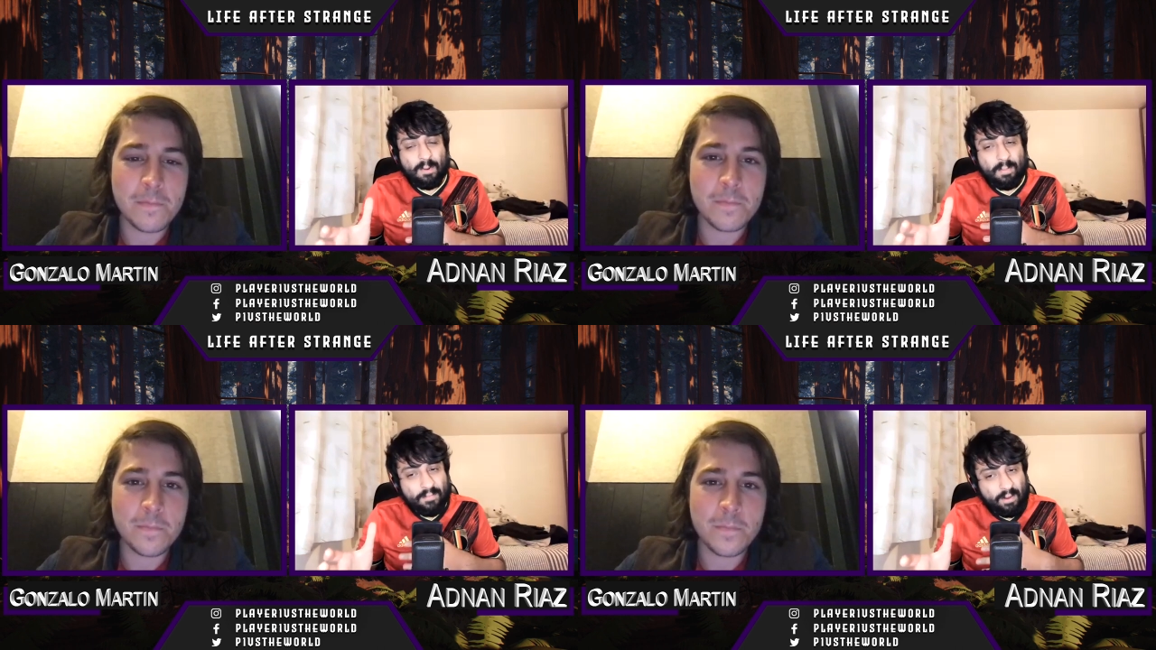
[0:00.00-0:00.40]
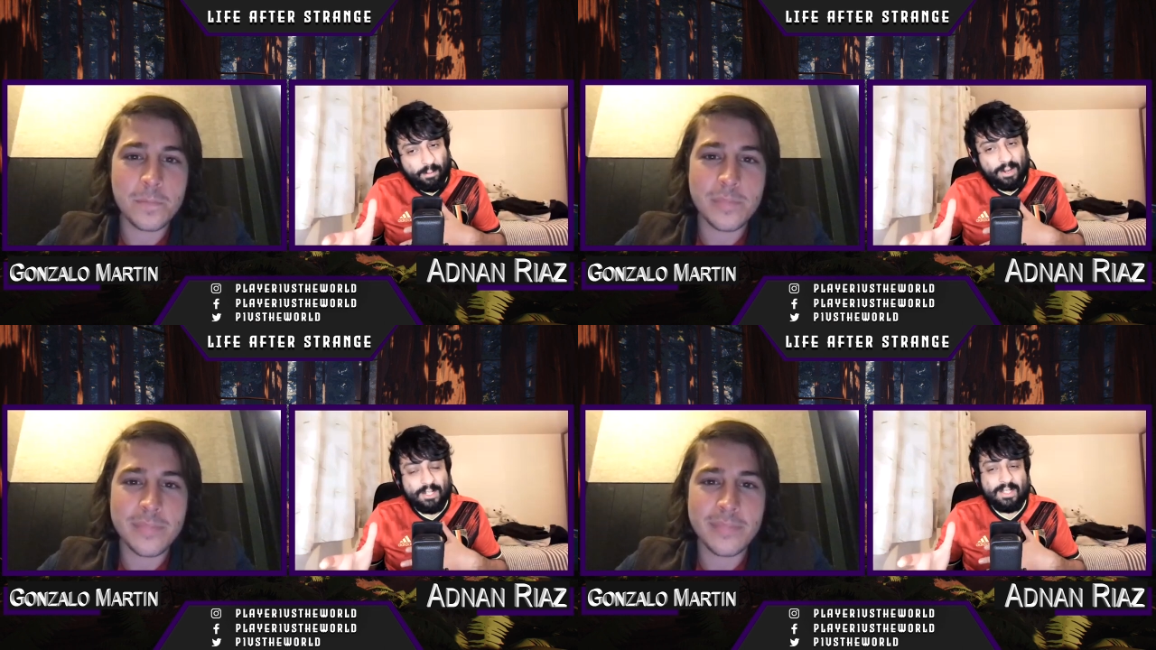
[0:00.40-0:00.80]
Speaker 1: of my favorite
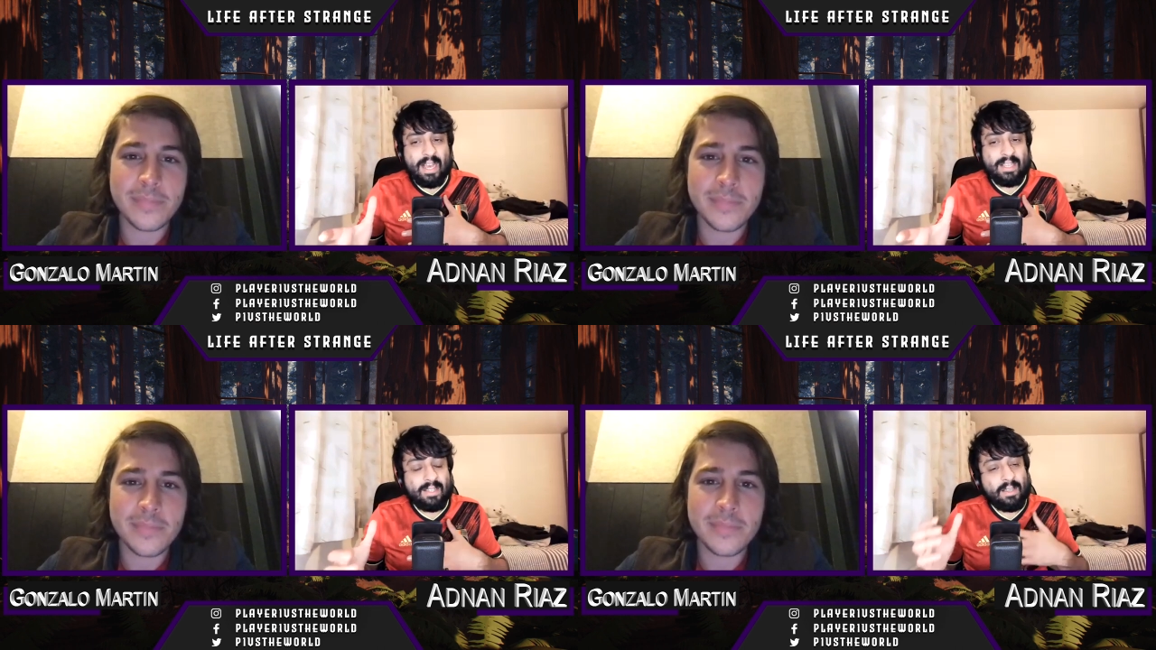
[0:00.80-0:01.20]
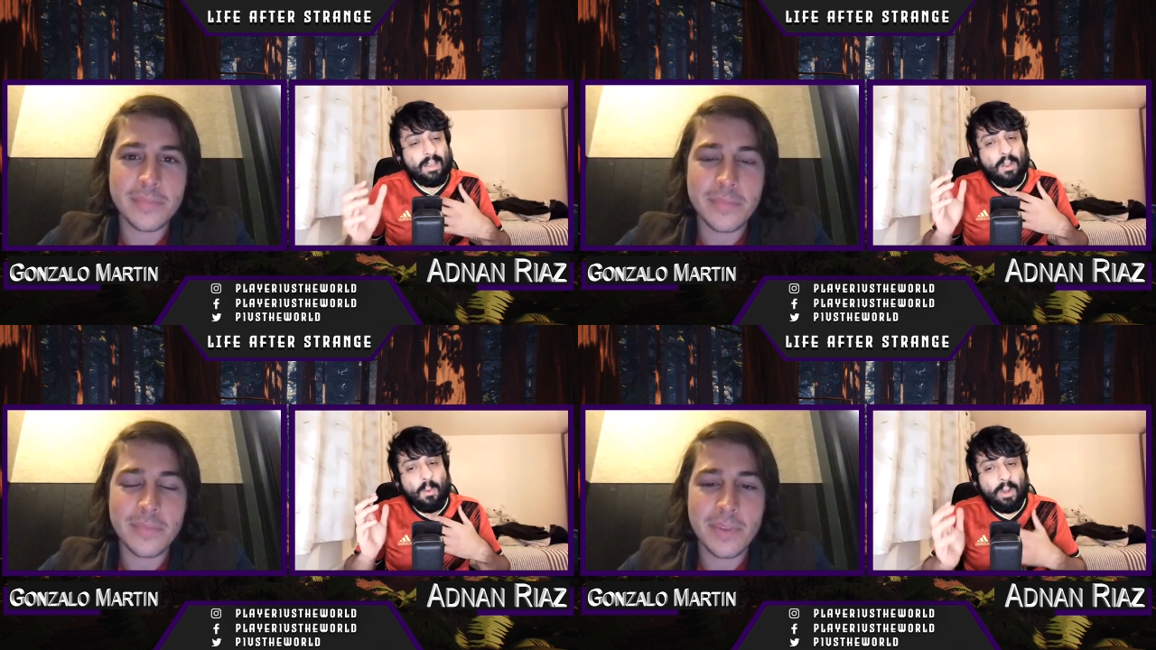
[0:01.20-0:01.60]
questions to ask is,
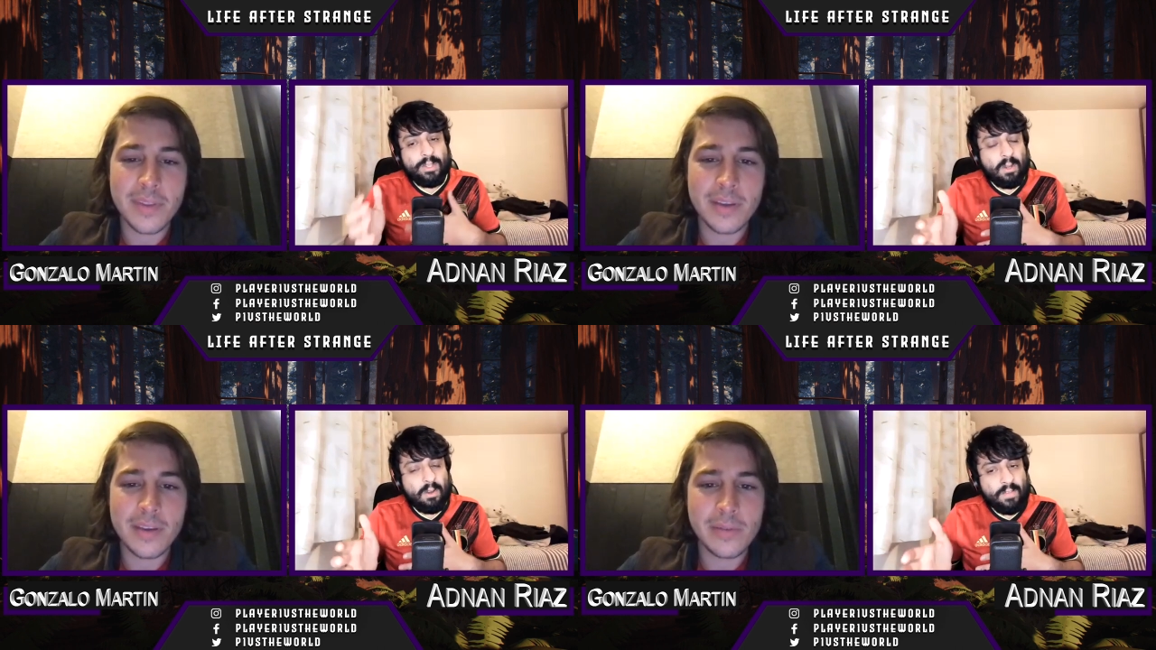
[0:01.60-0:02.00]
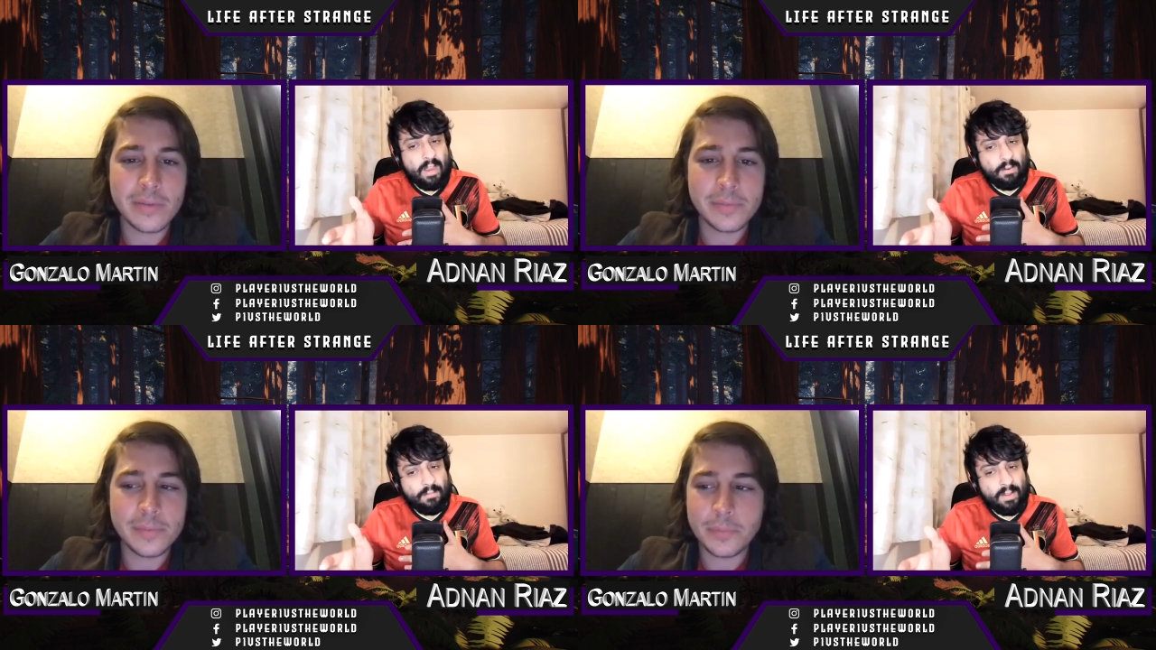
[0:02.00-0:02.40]
what is your favorite
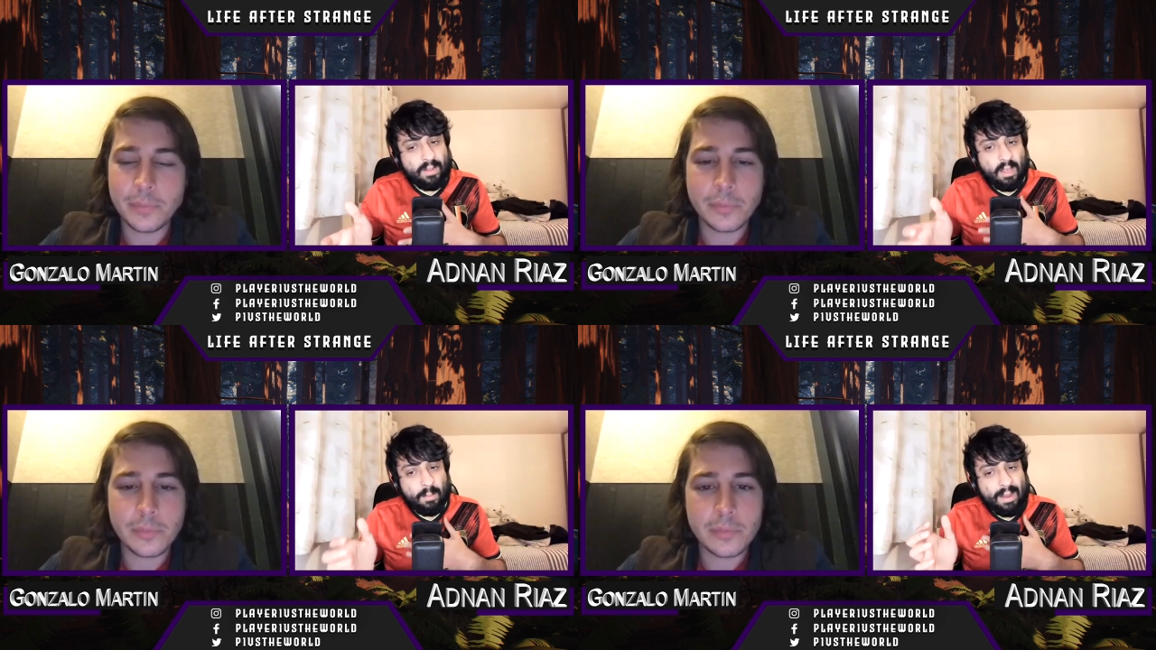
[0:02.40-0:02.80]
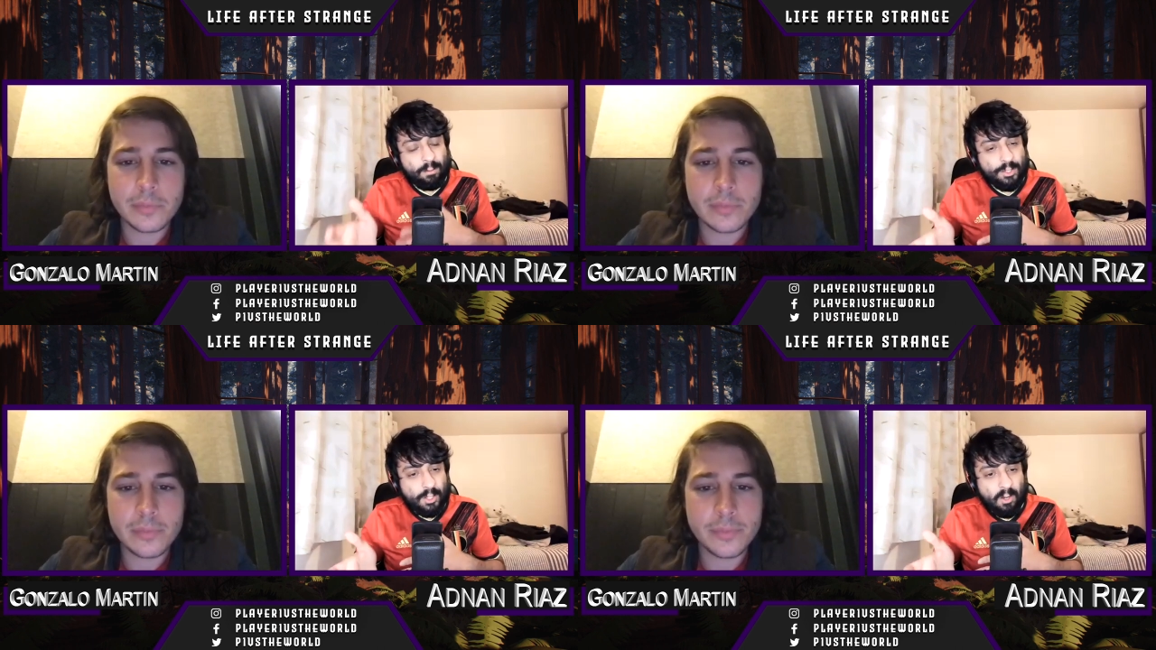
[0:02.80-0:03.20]
thing about
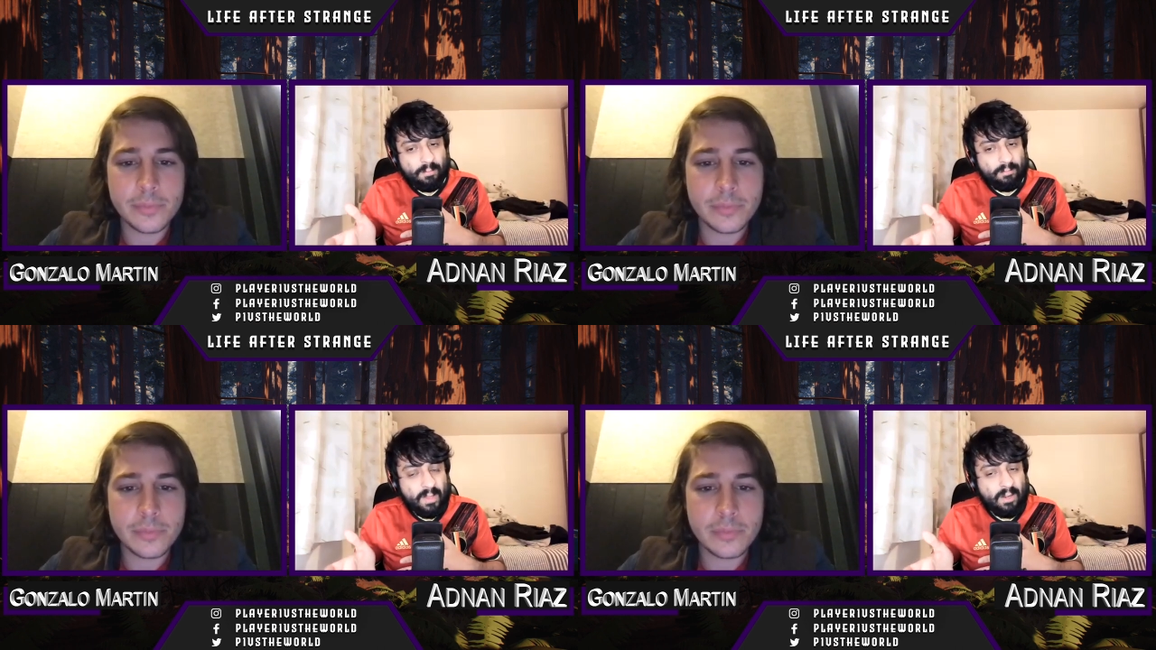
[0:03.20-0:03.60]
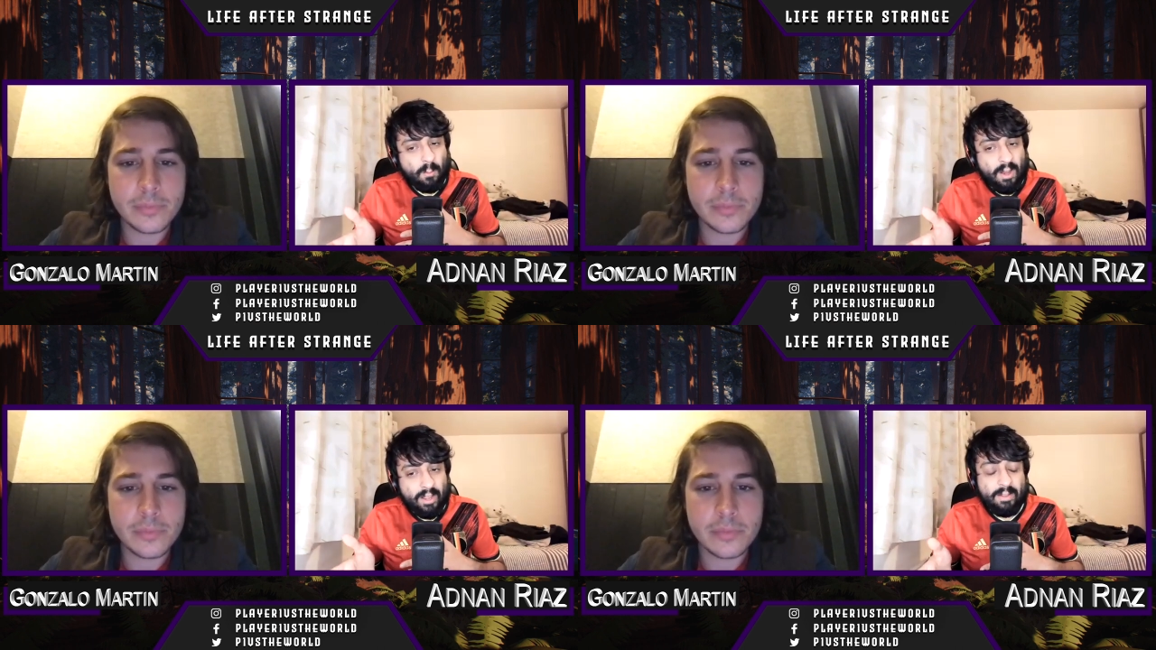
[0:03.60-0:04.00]
Sean and why?